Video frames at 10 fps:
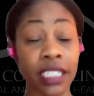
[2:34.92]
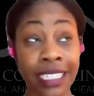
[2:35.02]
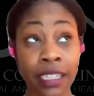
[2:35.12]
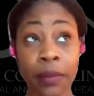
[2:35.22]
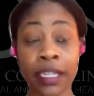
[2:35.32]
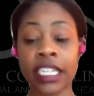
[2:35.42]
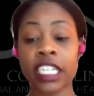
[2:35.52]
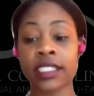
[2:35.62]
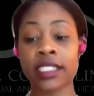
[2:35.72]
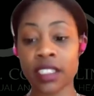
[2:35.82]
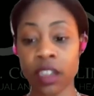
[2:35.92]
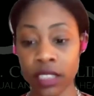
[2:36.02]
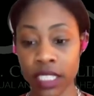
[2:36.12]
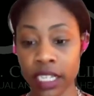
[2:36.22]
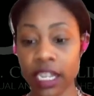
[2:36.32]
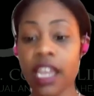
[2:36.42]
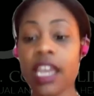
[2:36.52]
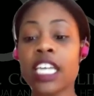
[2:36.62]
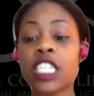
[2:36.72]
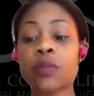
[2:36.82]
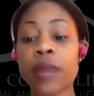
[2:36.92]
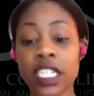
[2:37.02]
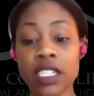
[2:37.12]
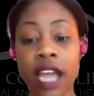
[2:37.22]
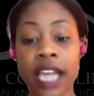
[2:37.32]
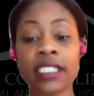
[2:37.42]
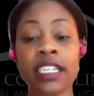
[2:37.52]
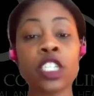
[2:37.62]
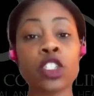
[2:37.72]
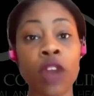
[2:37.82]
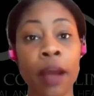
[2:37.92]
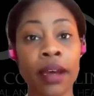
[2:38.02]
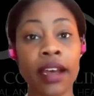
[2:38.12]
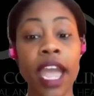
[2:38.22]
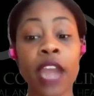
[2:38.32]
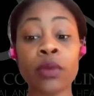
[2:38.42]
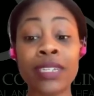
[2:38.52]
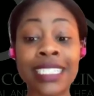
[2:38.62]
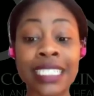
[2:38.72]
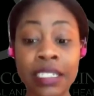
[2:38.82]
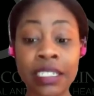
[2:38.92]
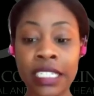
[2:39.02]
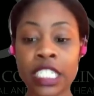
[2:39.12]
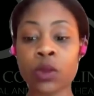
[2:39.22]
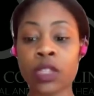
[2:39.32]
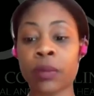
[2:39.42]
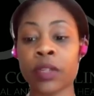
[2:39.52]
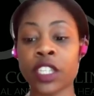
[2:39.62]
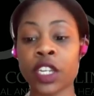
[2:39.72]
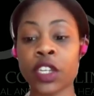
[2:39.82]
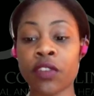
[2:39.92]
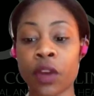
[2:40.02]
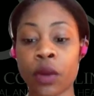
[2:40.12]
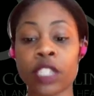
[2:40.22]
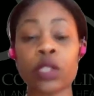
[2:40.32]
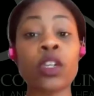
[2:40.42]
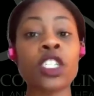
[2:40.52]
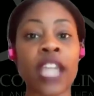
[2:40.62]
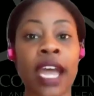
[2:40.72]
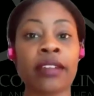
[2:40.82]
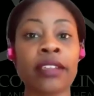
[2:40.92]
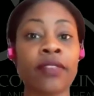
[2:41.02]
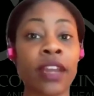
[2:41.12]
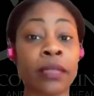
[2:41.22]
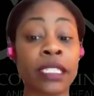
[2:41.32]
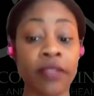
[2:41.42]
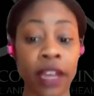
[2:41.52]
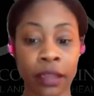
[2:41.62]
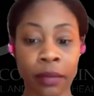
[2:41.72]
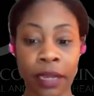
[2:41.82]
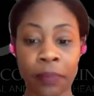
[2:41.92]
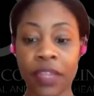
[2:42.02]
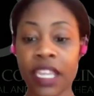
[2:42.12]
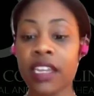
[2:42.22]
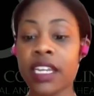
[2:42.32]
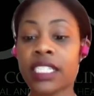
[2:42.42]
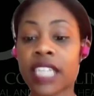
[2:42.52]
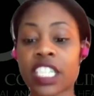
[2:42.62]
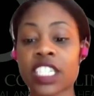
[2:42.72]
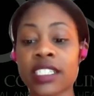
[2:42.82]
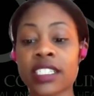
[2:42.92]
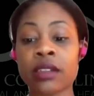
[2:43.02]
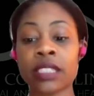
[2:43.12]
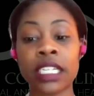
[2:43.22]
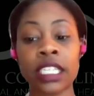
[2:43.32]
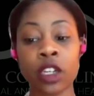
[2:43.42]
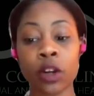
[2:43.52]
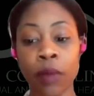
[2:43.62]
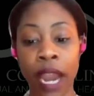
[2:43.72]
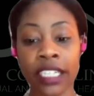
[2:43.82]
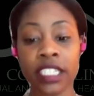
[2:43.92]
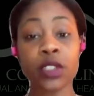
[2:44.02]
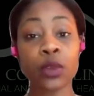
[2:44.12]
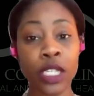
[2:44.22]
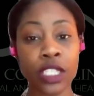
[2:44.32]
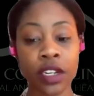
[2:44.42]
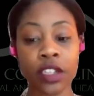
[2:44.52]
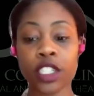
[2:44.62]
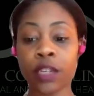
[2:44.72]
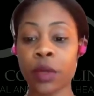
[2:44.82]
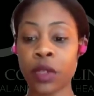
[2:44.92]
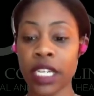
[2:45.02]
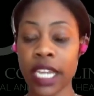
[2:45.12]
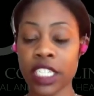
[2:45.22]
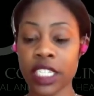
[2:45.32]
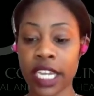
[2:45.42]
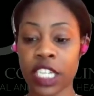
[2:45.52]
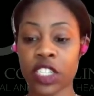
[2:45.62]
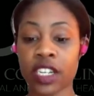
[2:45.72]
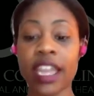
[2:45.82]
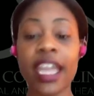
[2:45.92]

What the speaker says: independent consultant, specializing in trauma and resilience with a particular focus on child and family development. Tasha is skilled in clinical practice, research, community education,